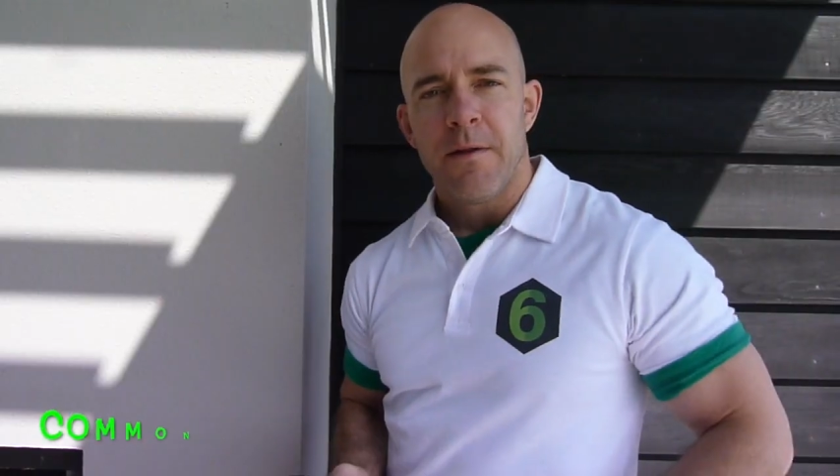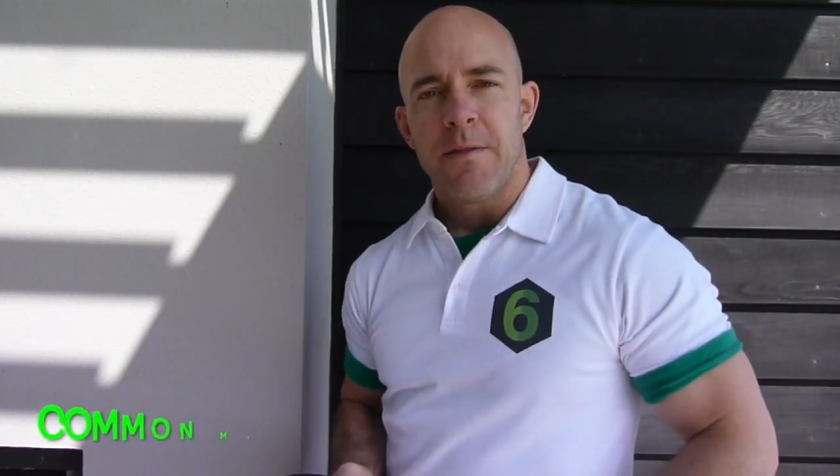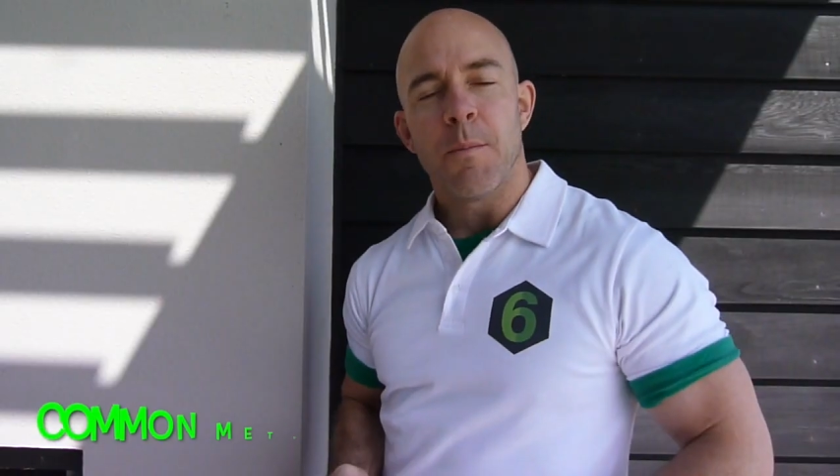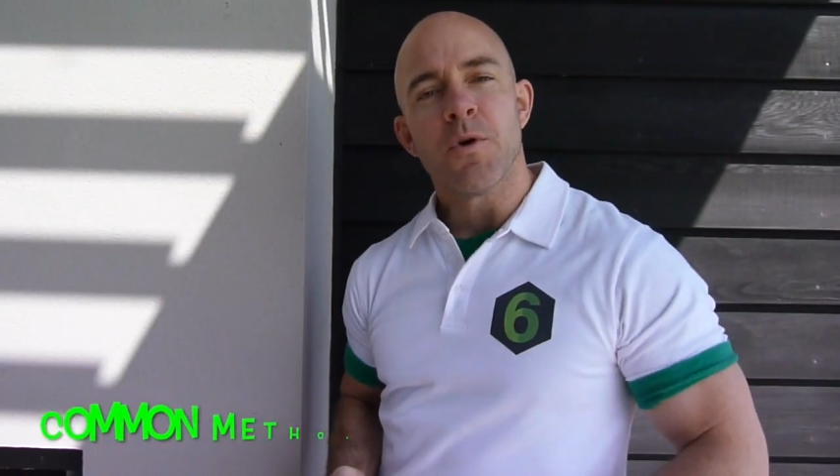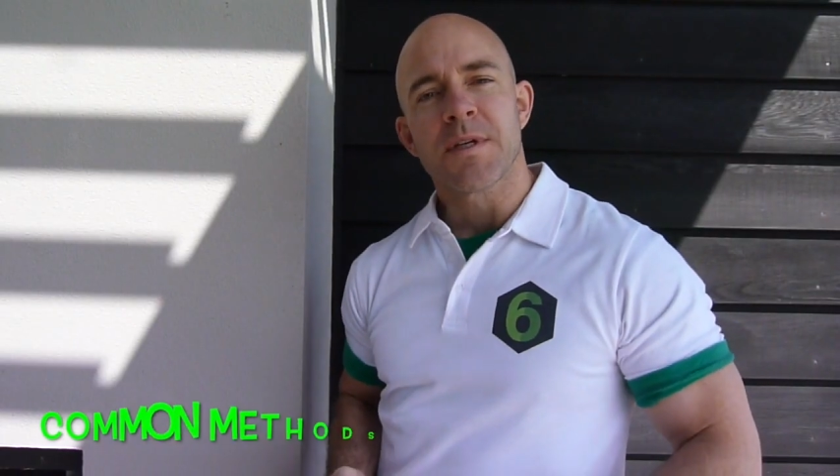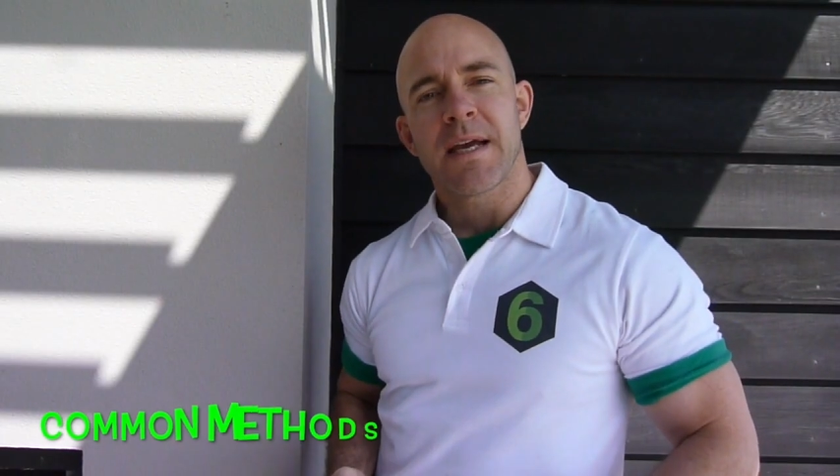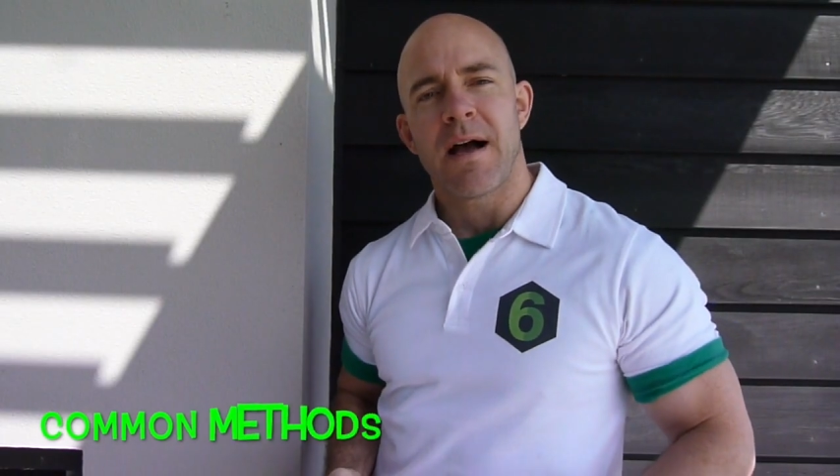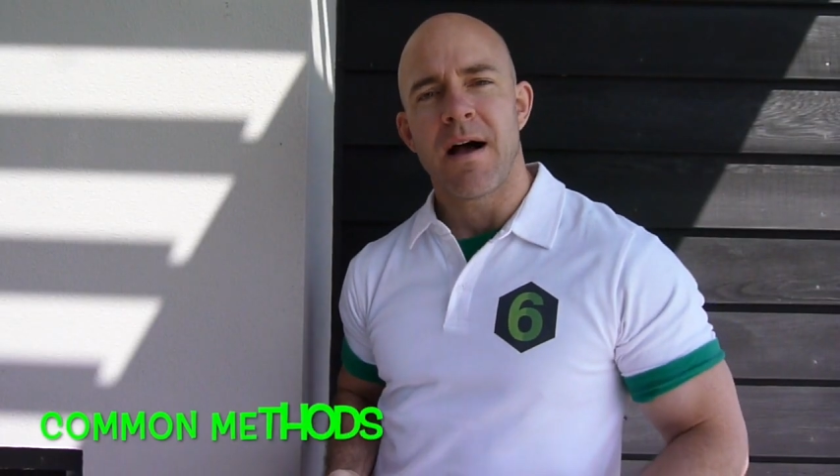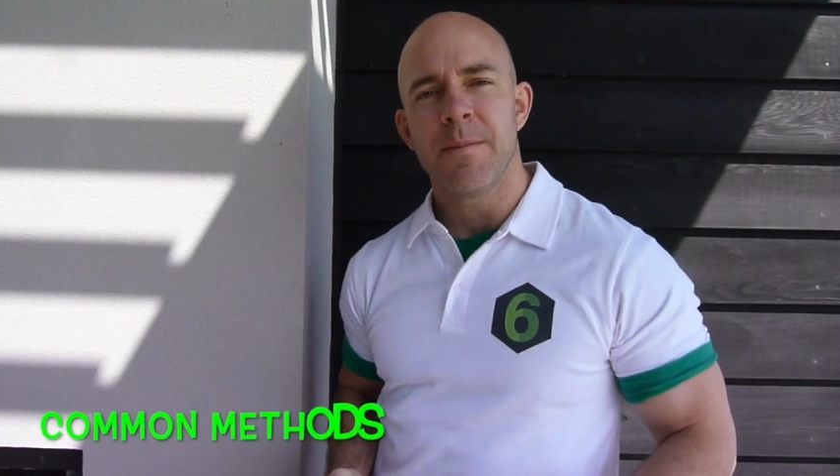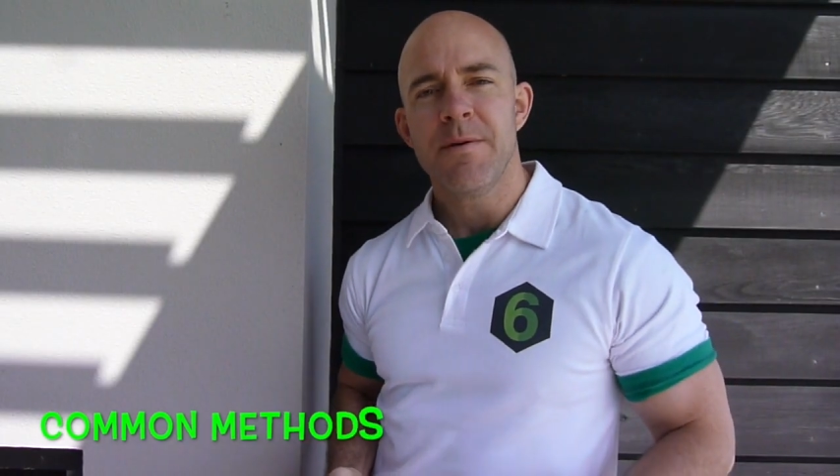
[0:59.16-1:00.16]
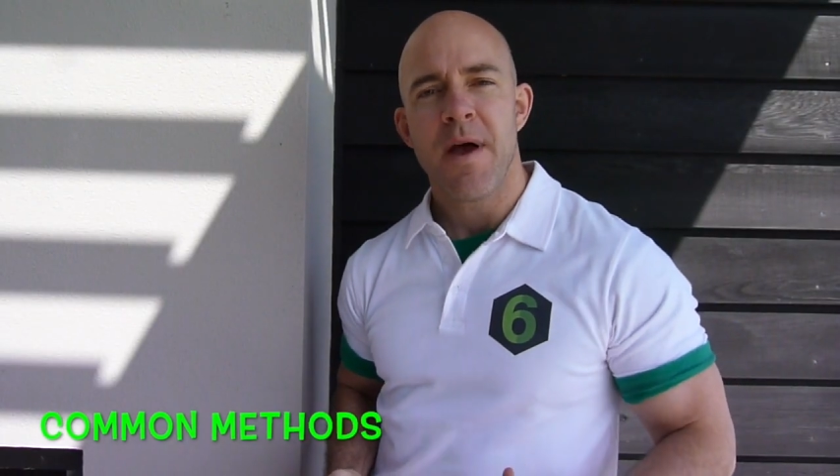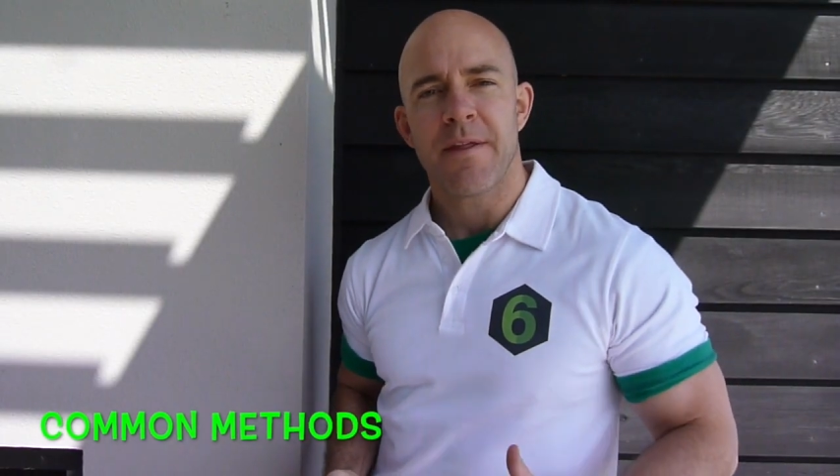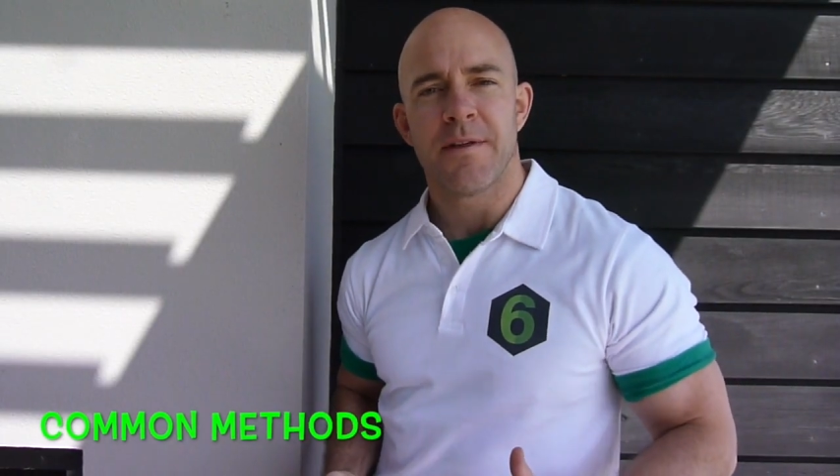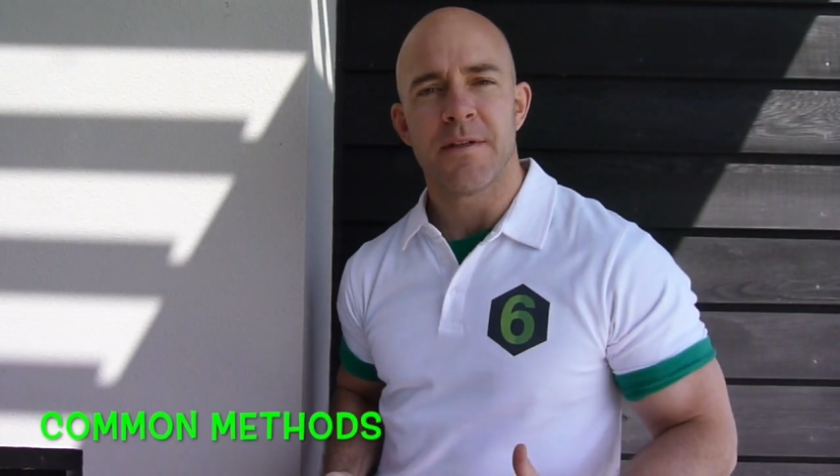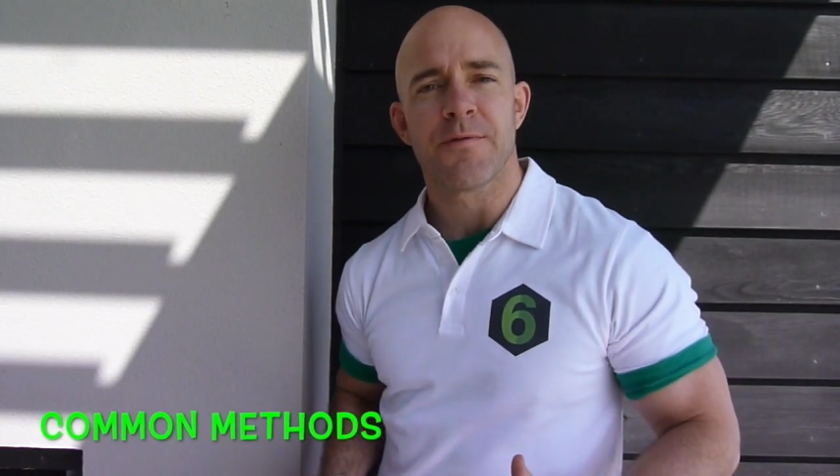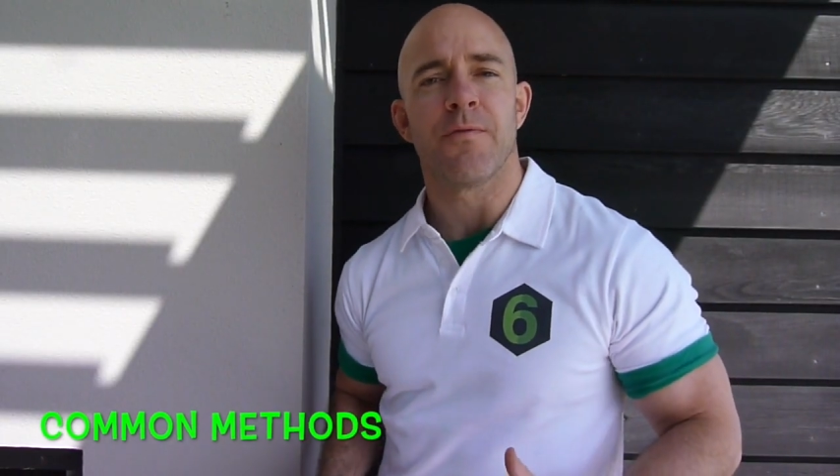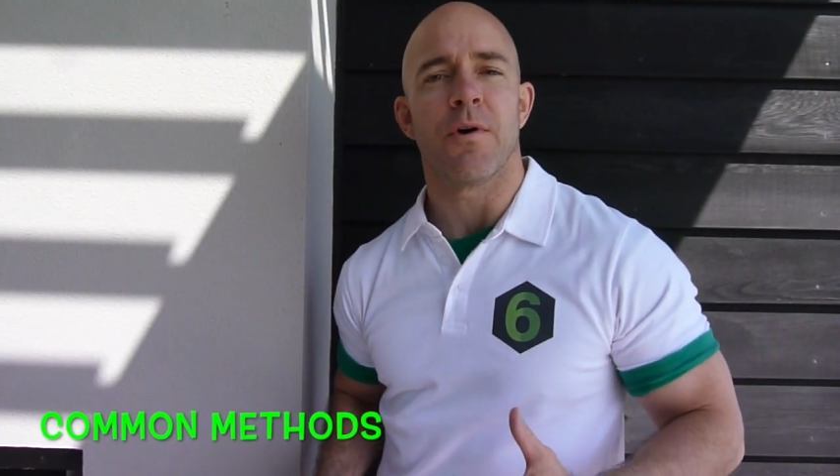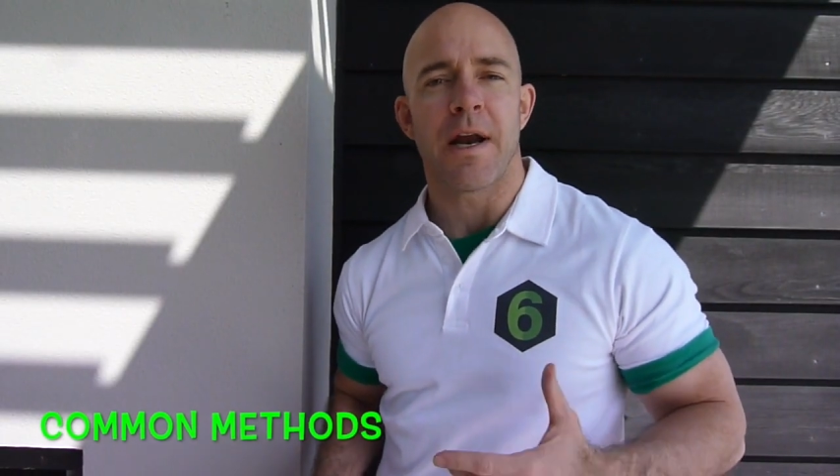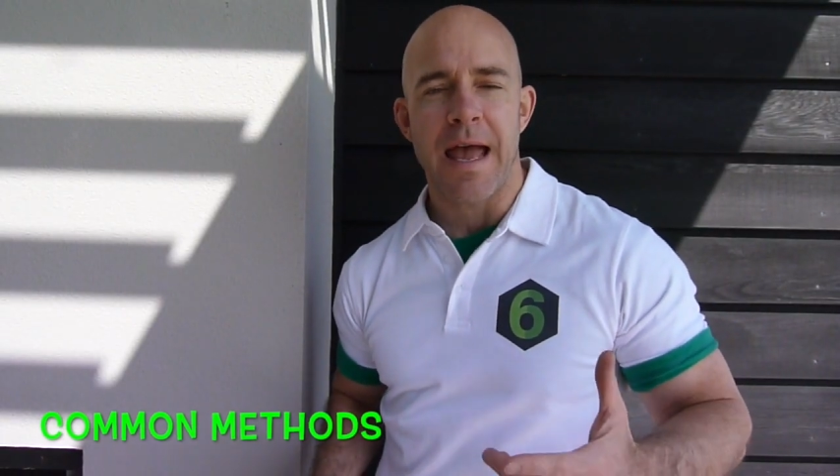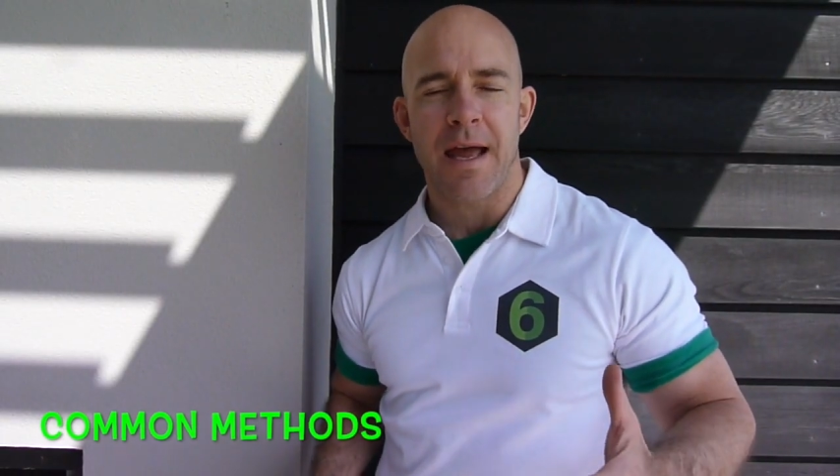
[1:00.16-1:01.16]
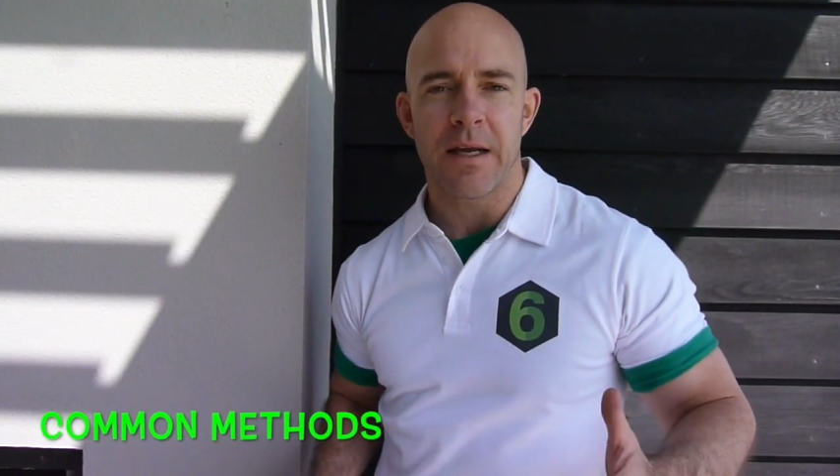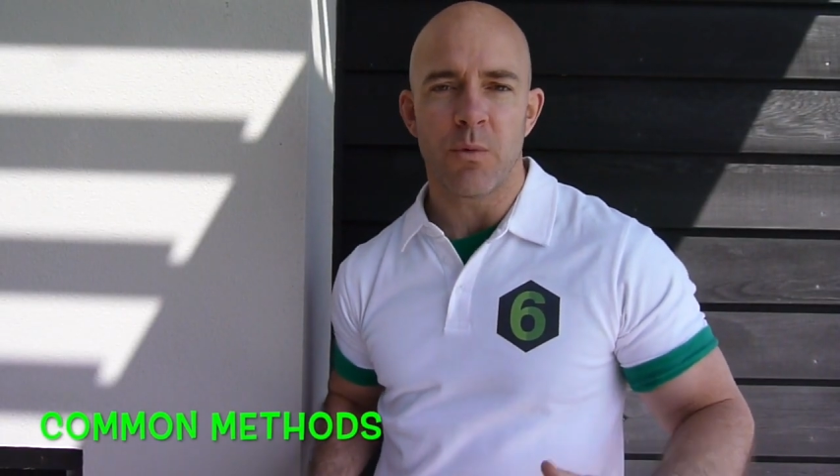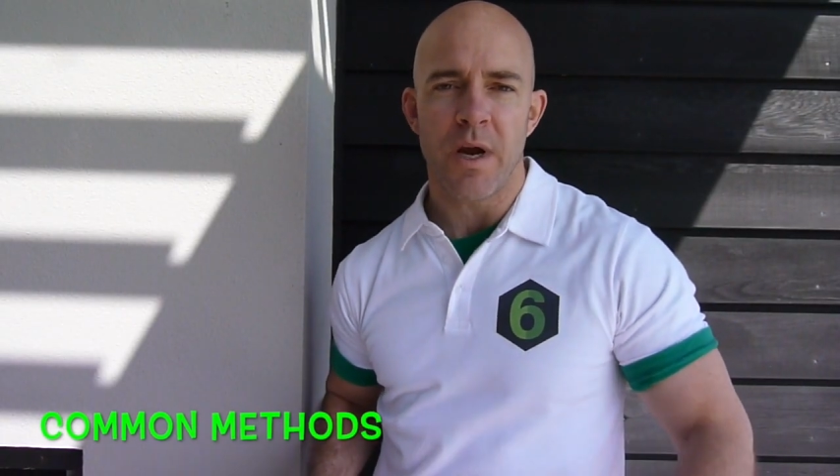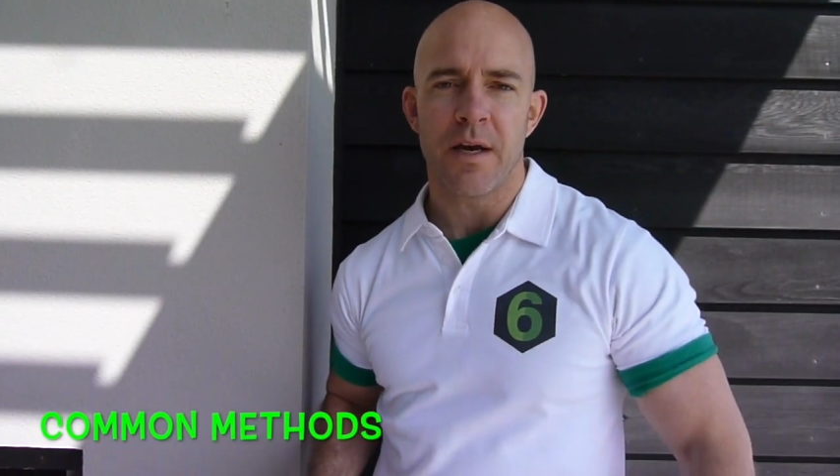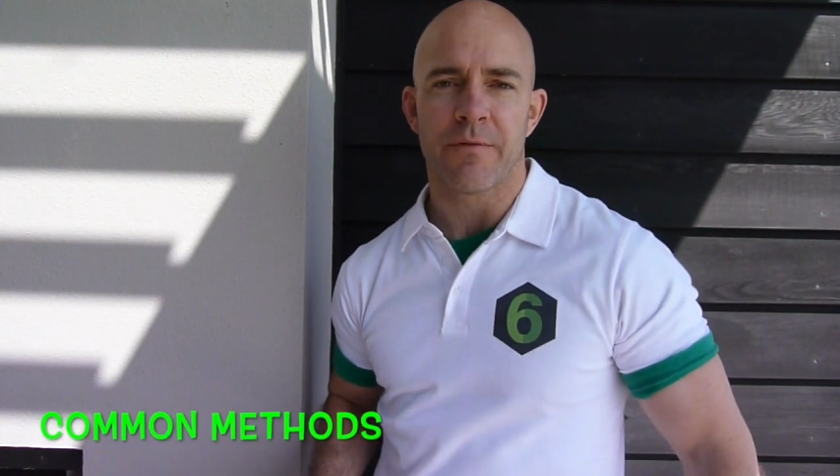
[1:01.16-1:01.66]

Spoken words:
The most common methods for adding weight,